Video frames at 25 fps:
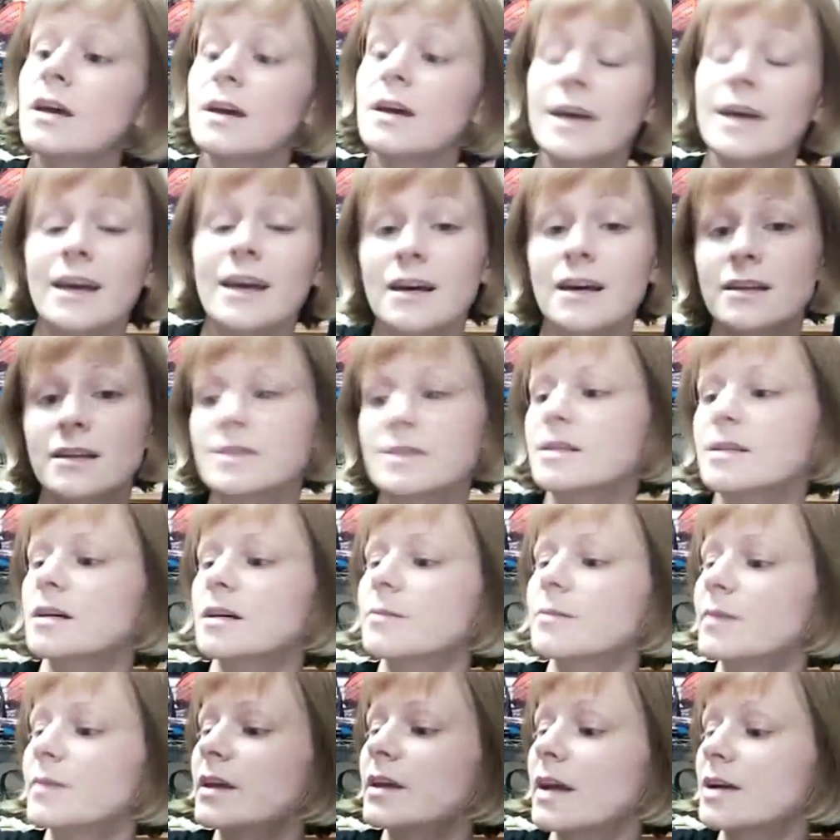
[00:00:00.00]
And
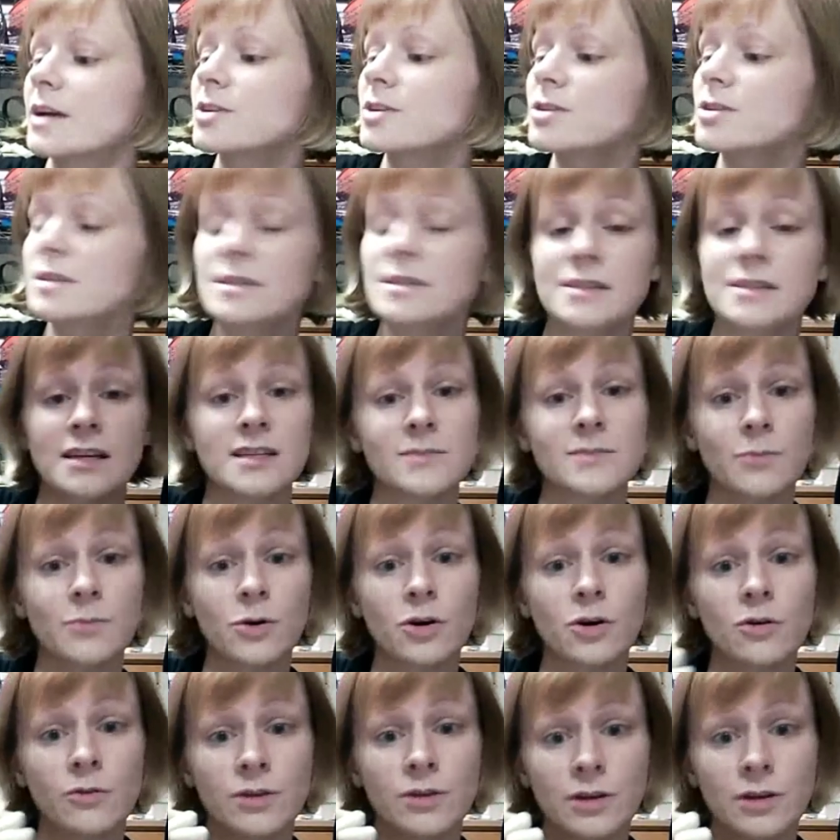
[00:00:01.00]
it actually stays
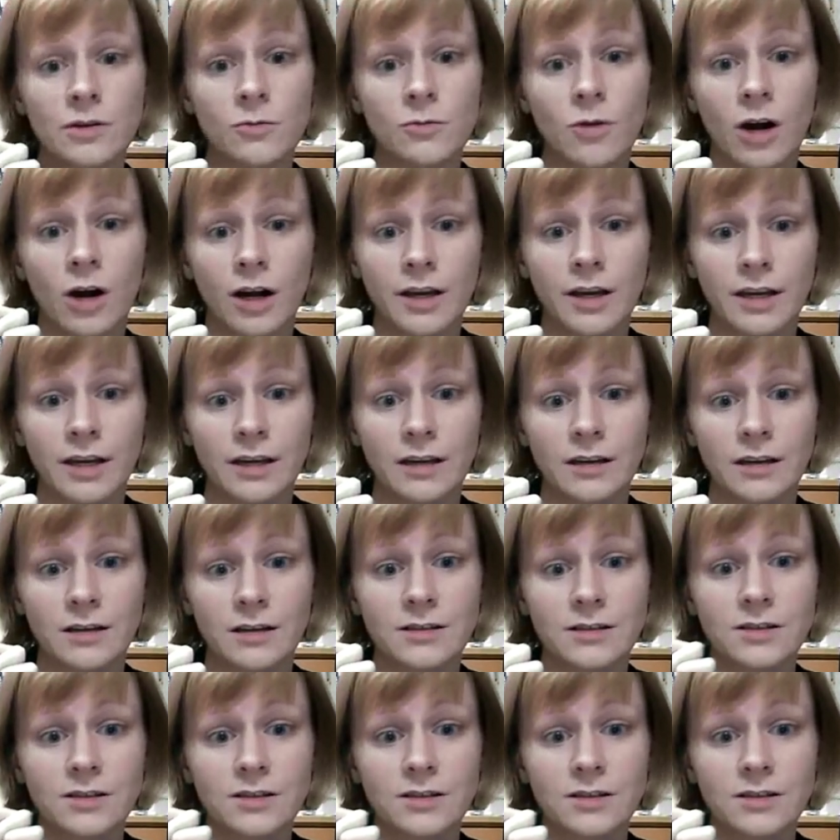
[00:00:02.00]
put when you're walking.